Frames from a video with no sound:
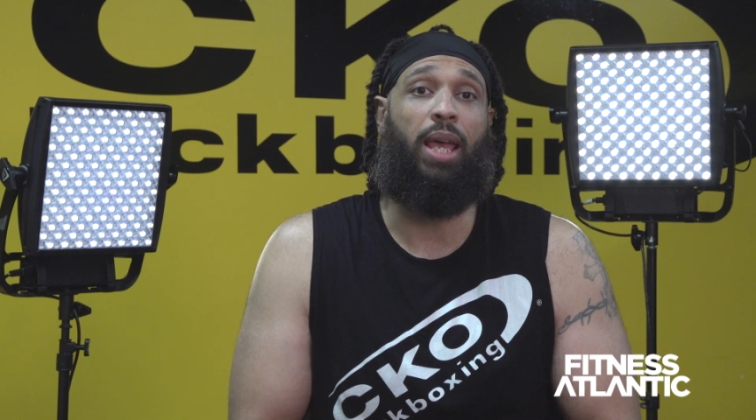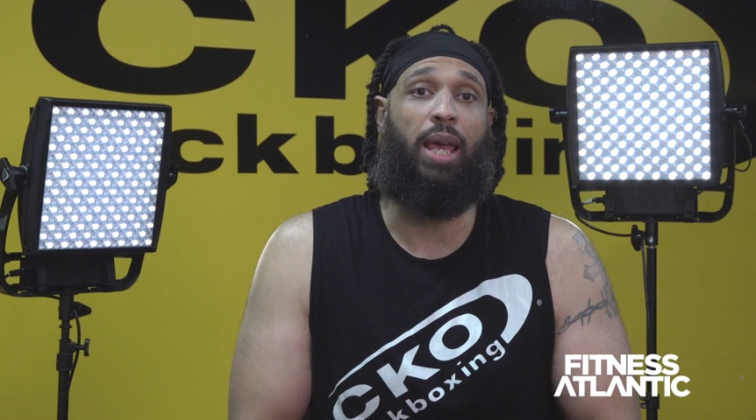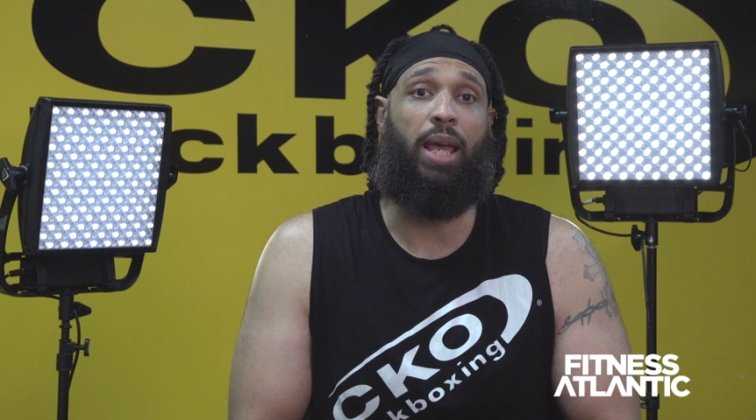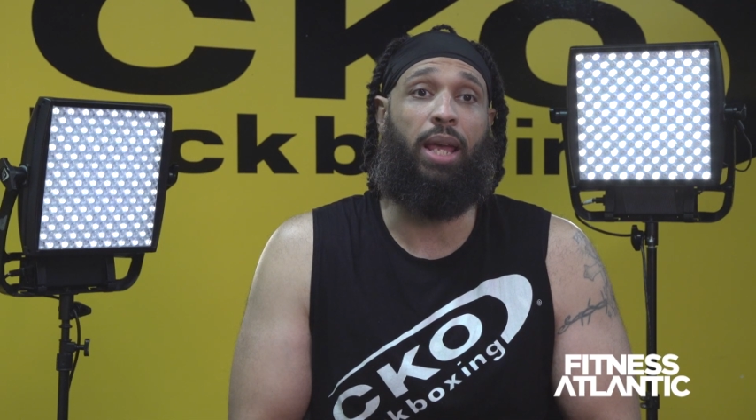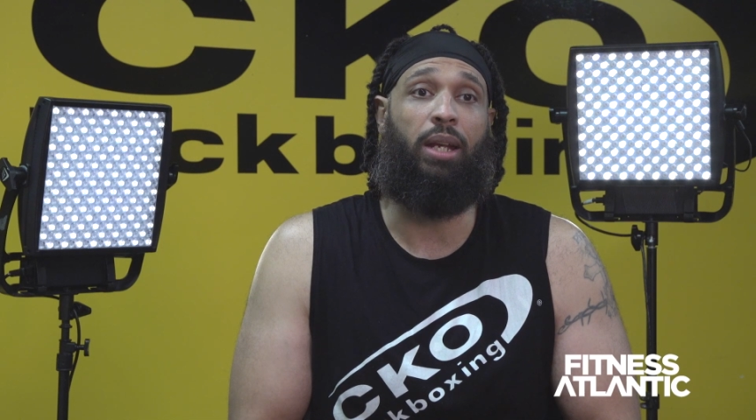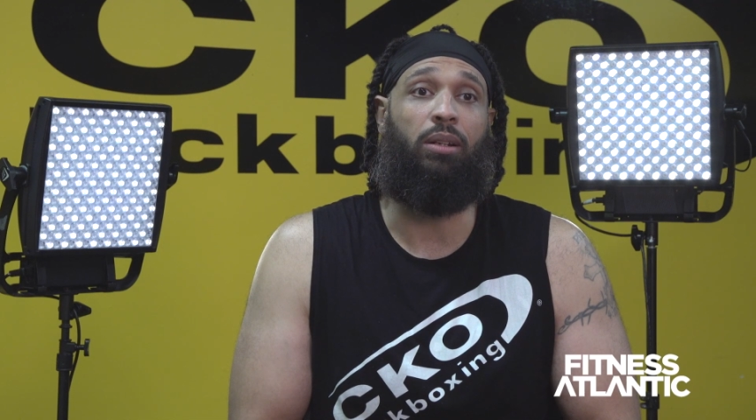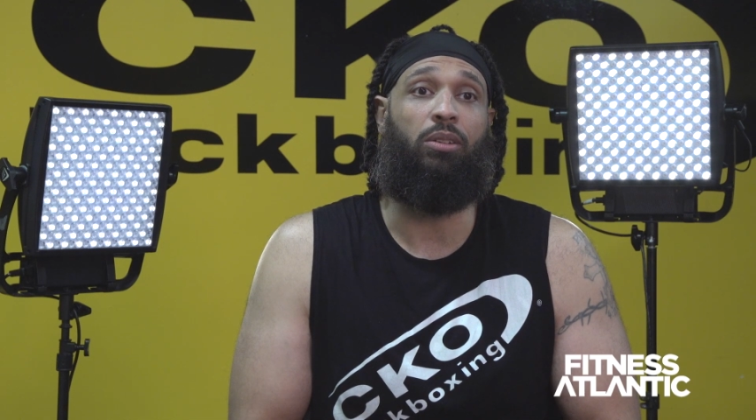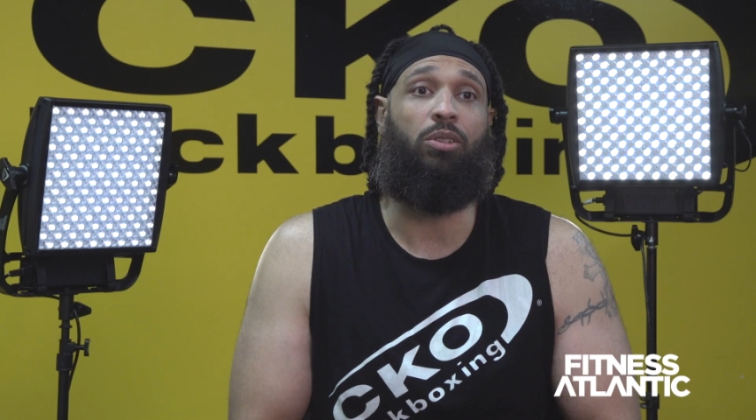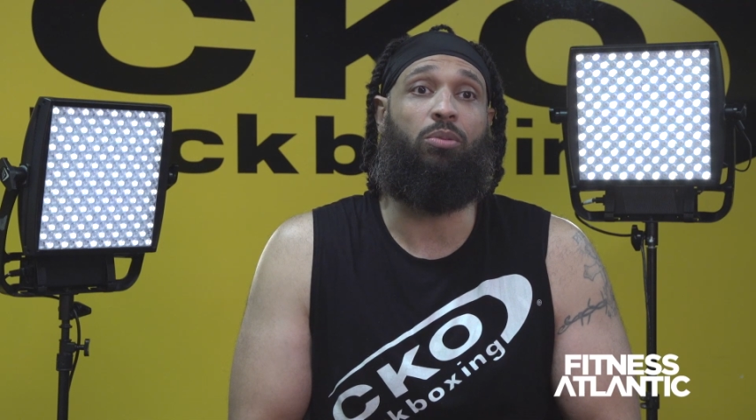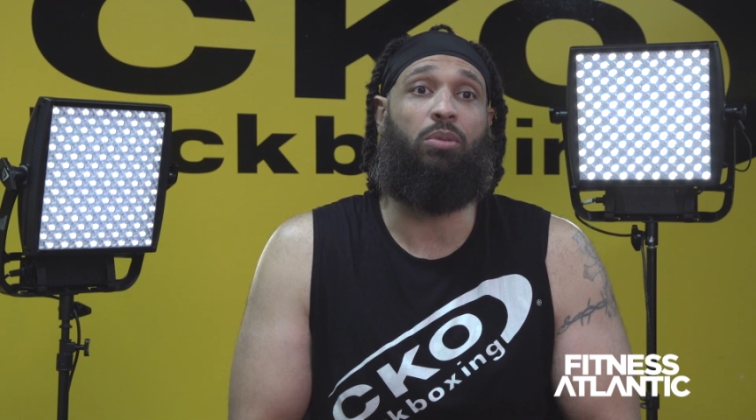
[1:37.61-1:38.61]
And
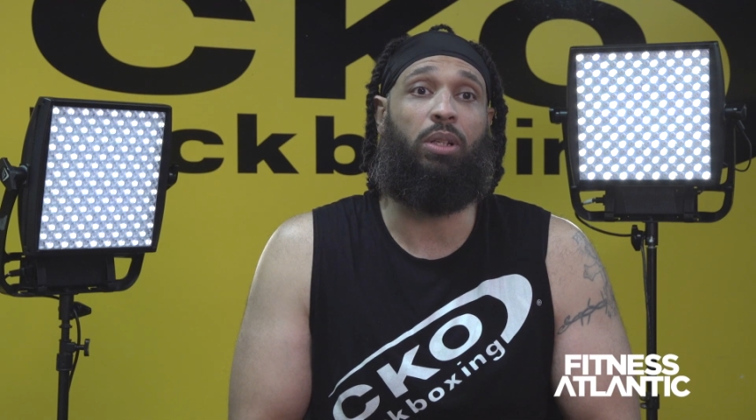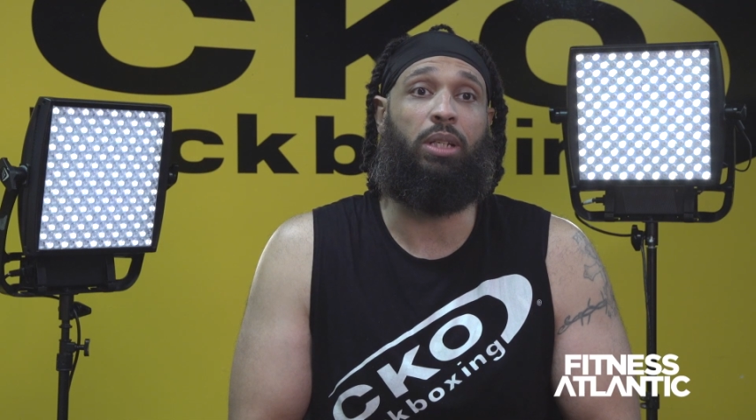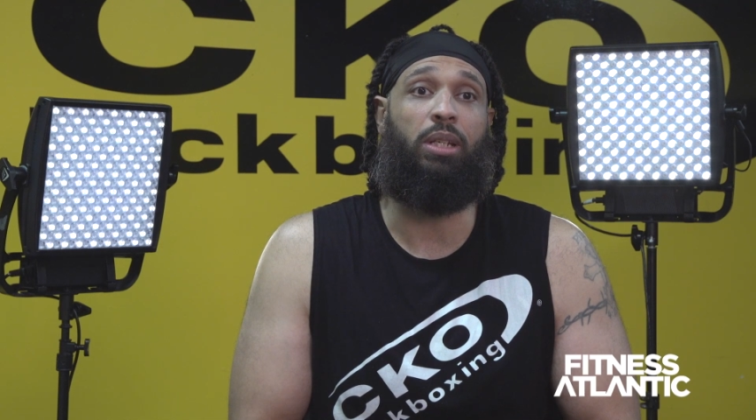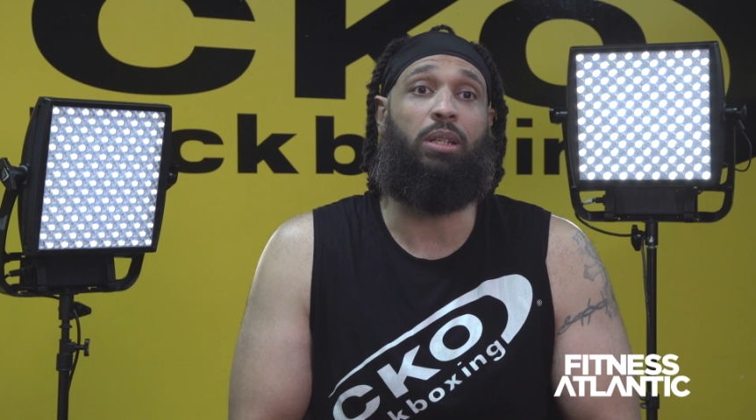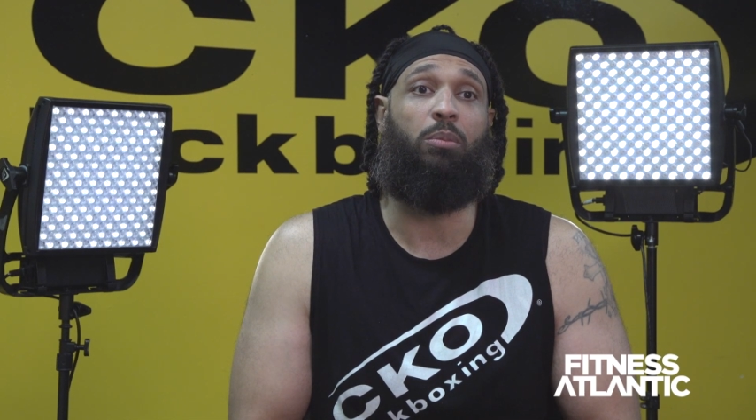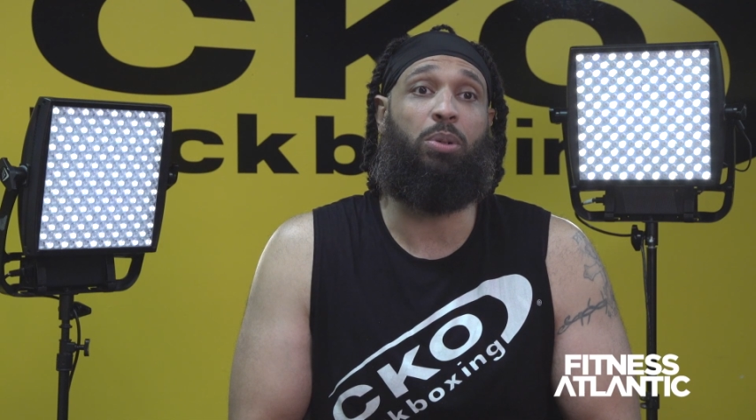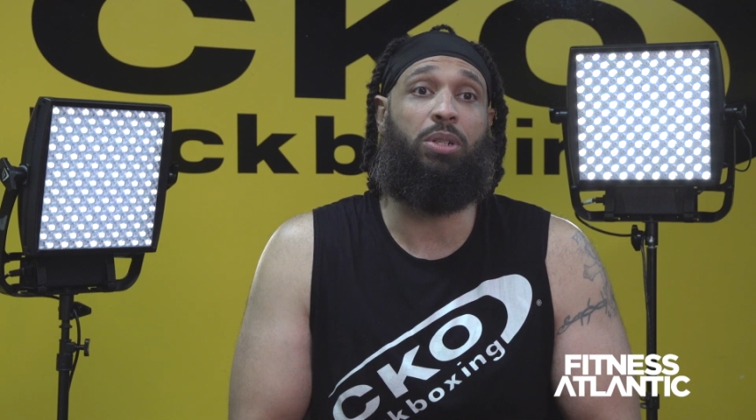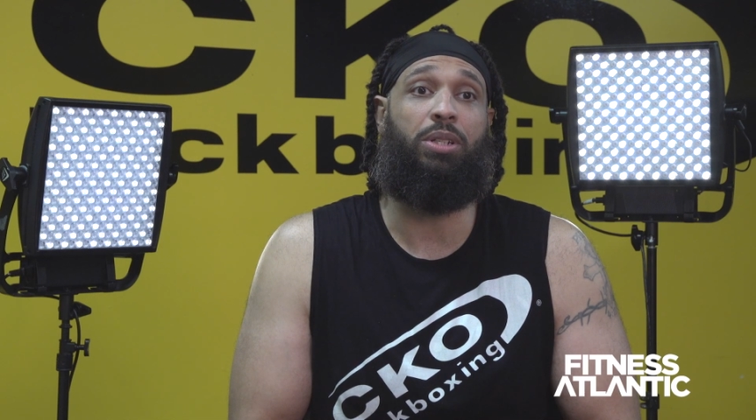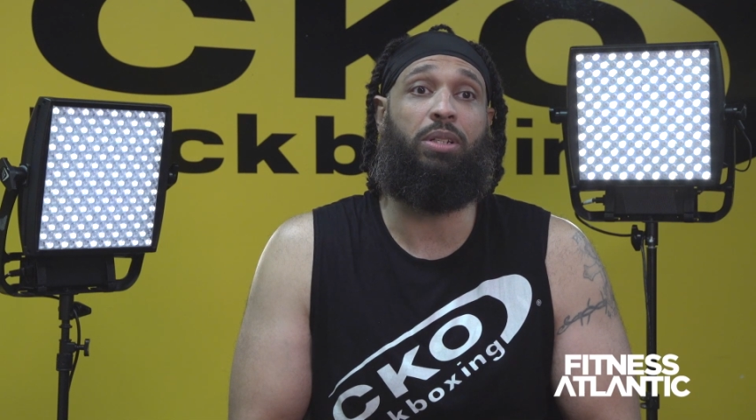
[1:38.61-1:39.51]
you really need to push